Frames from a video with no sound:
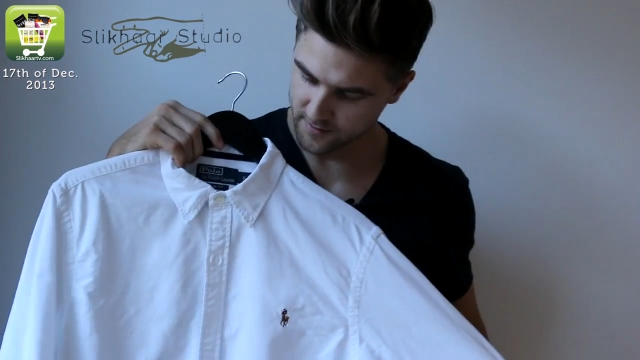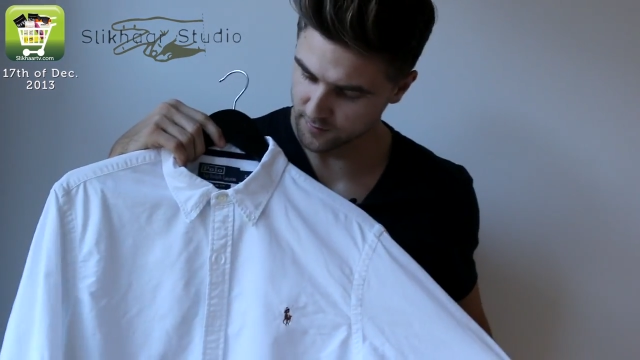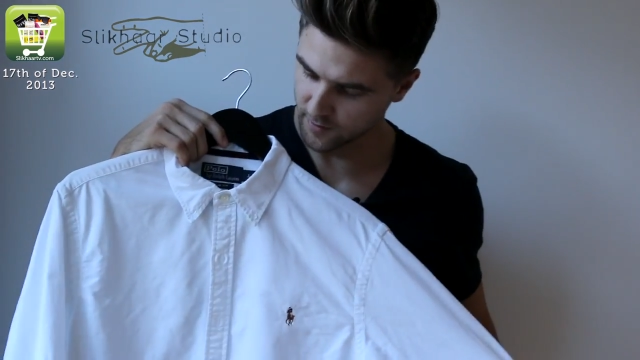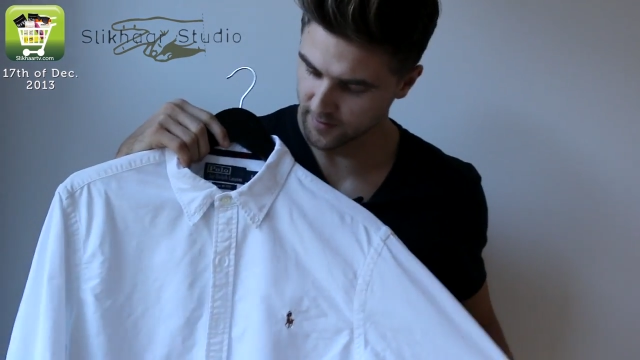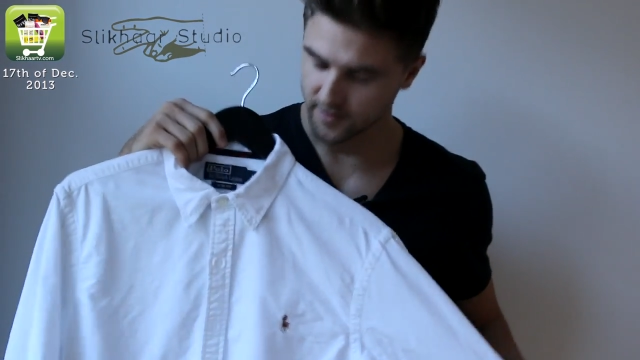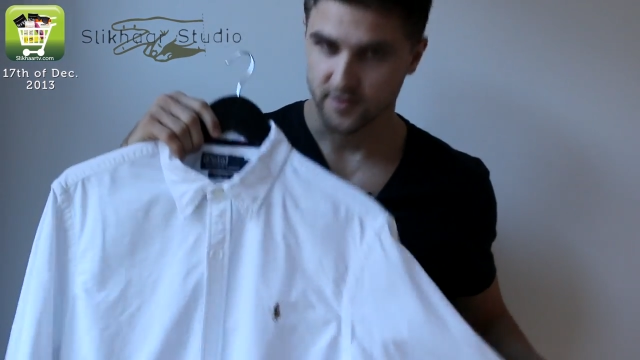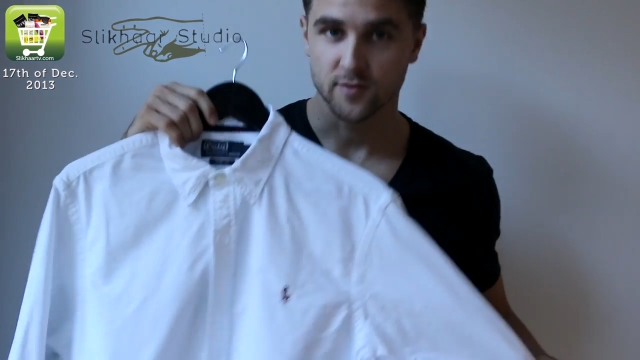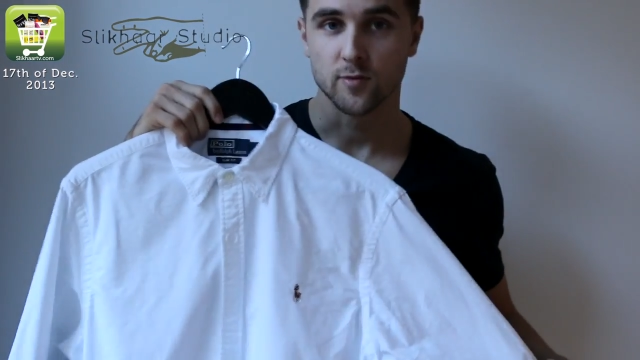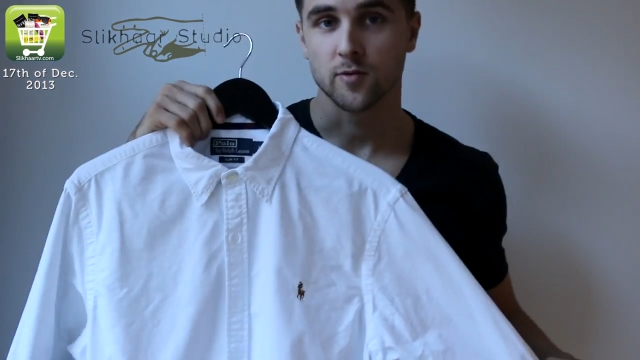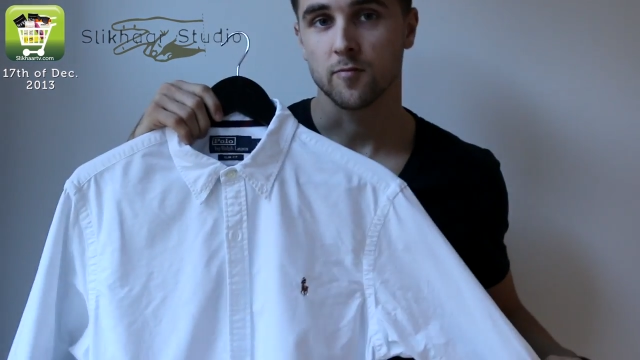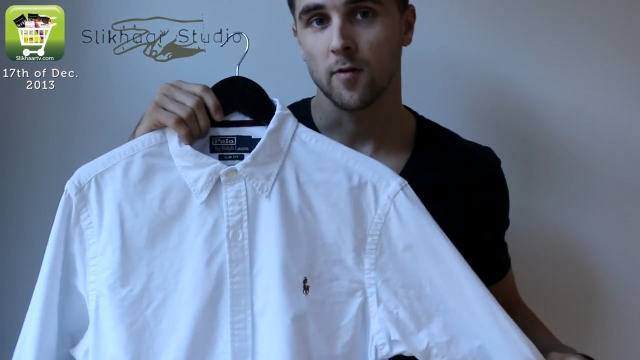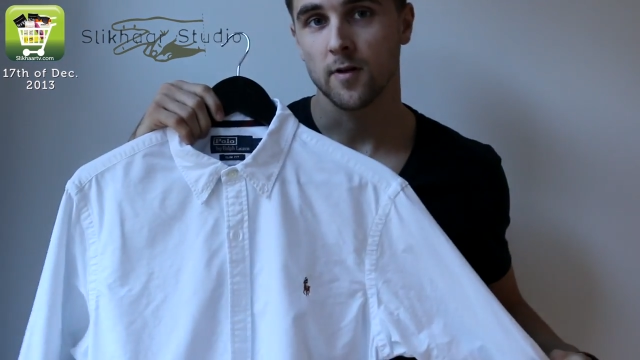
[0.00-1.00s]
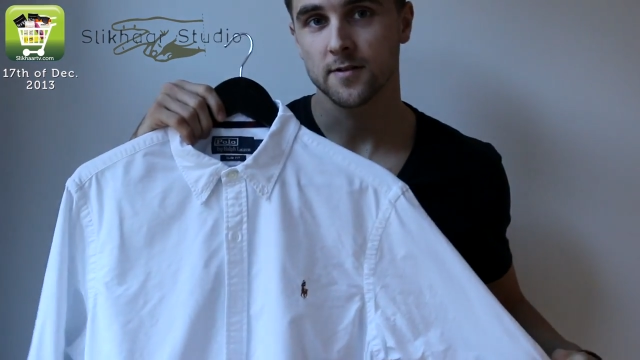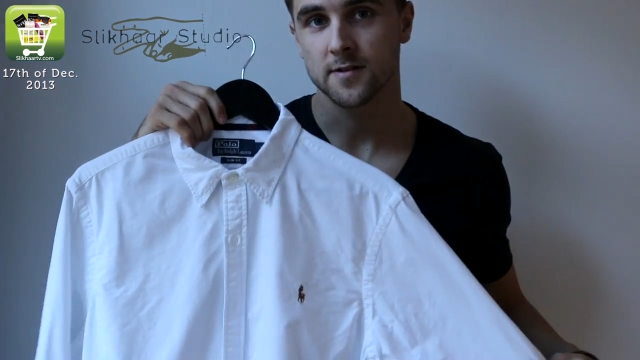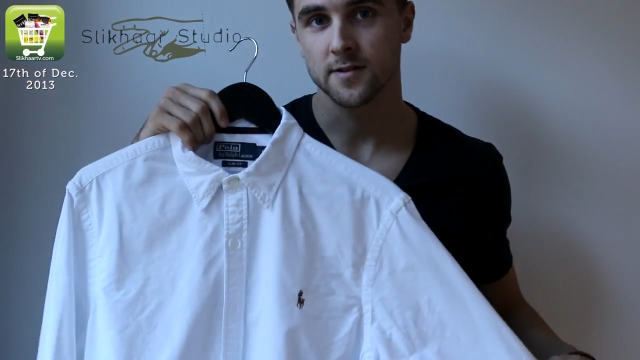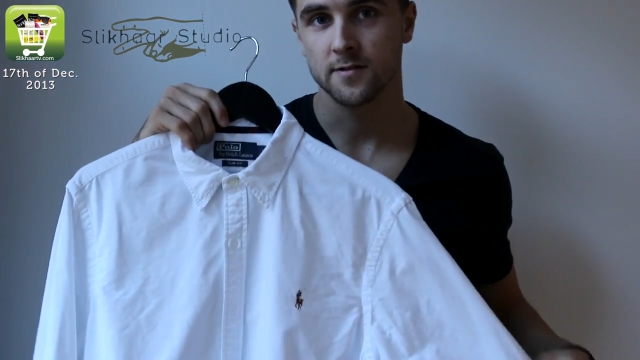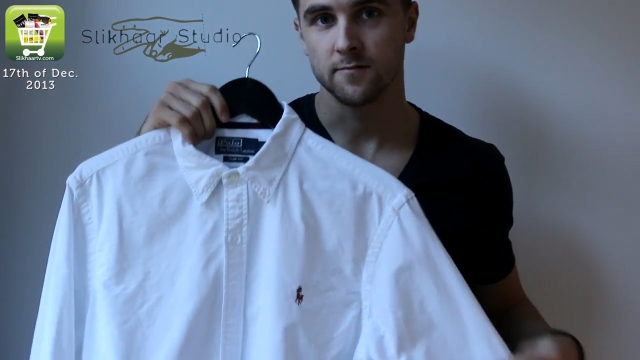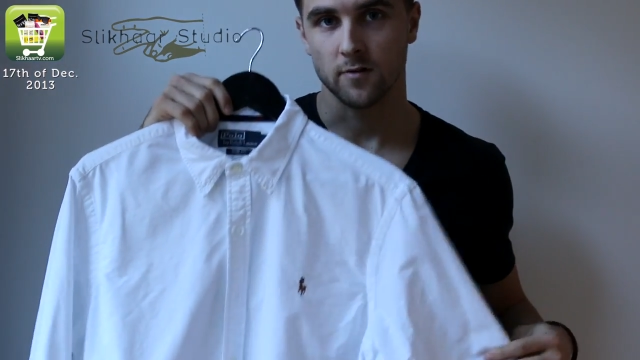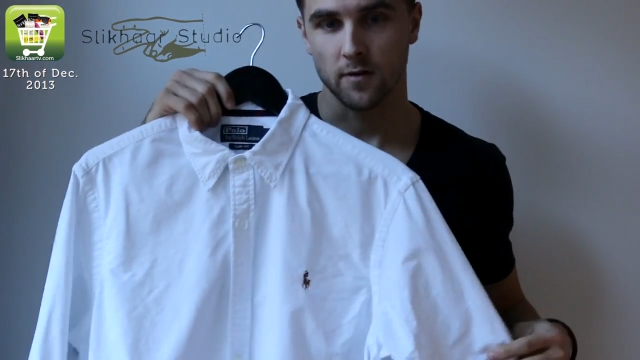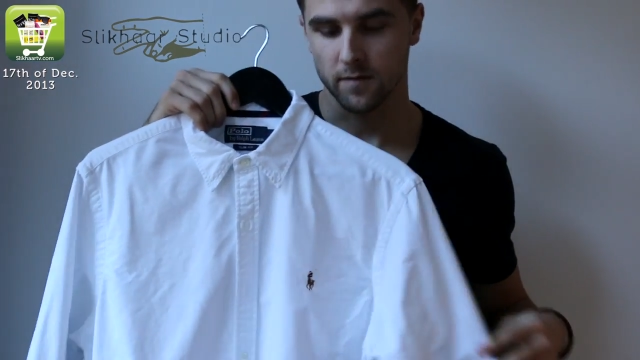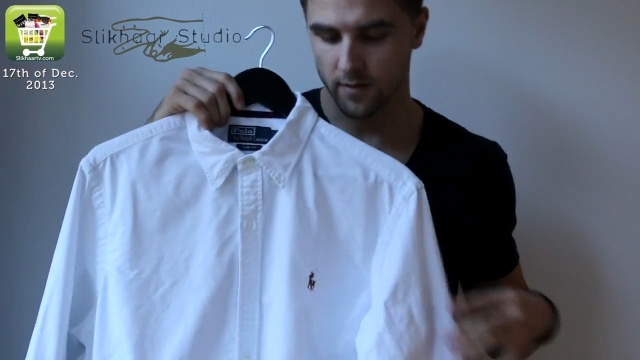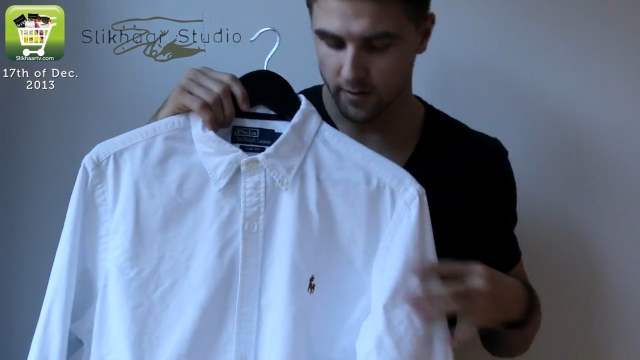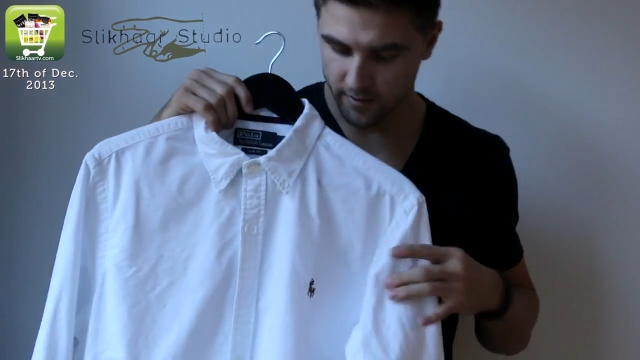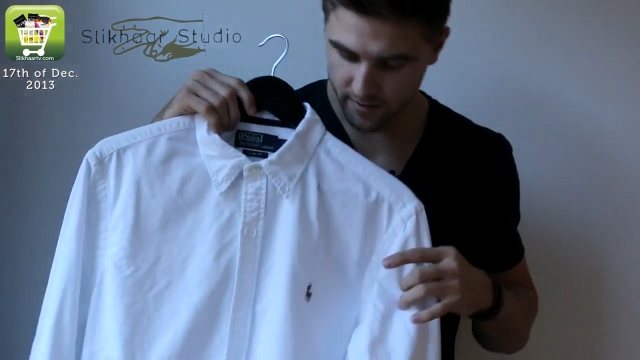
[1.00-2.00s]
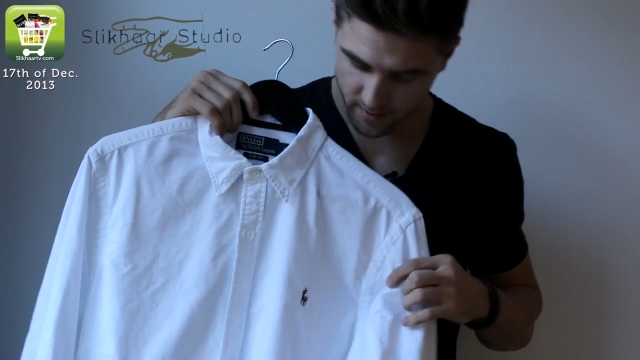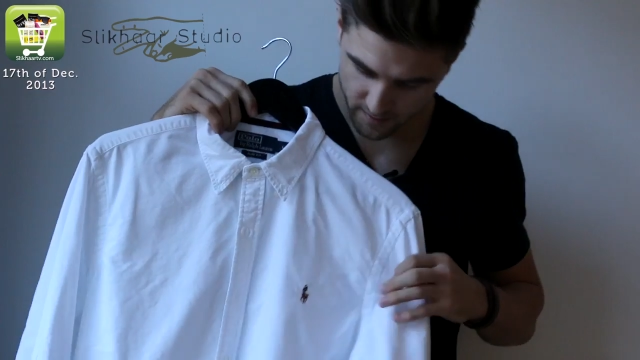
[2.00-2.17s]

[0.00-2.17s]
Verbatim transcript: this one, it's good quality, Ralph Lauren.